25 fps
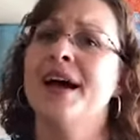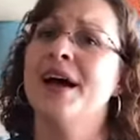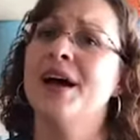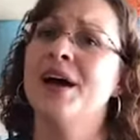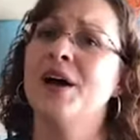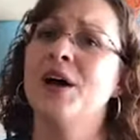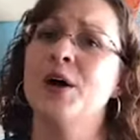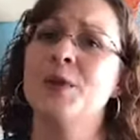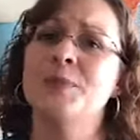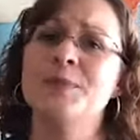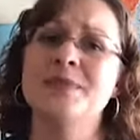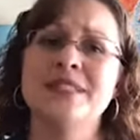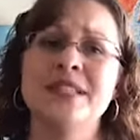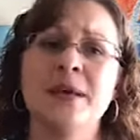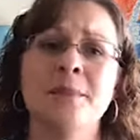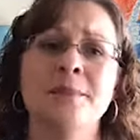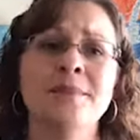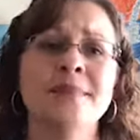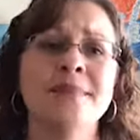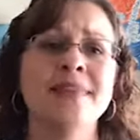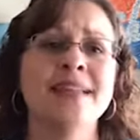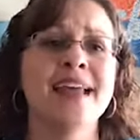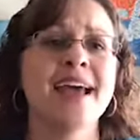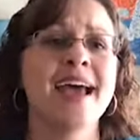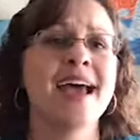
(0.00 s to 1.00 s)
I hope
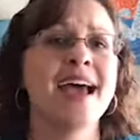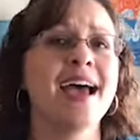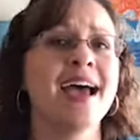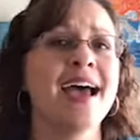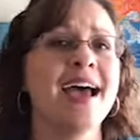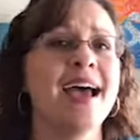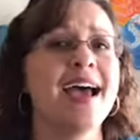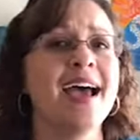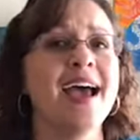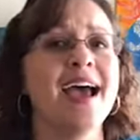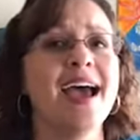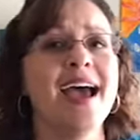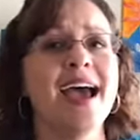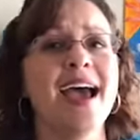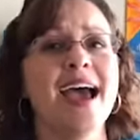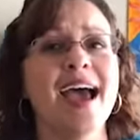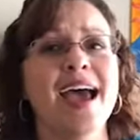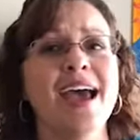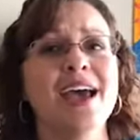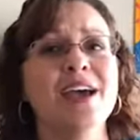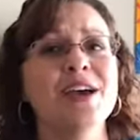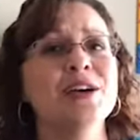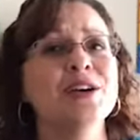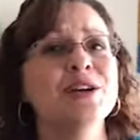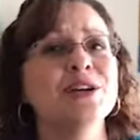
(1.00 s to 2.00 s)

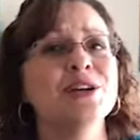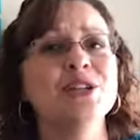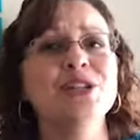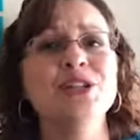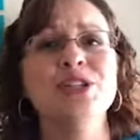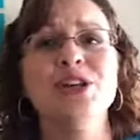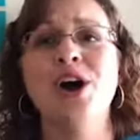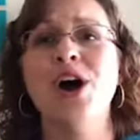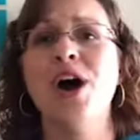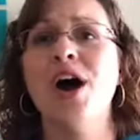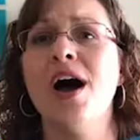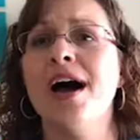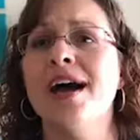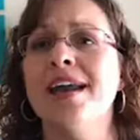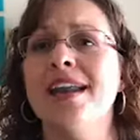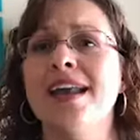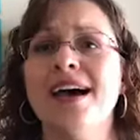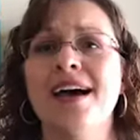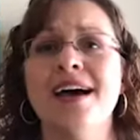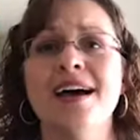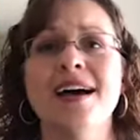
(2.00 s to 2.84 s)
someday you'll join.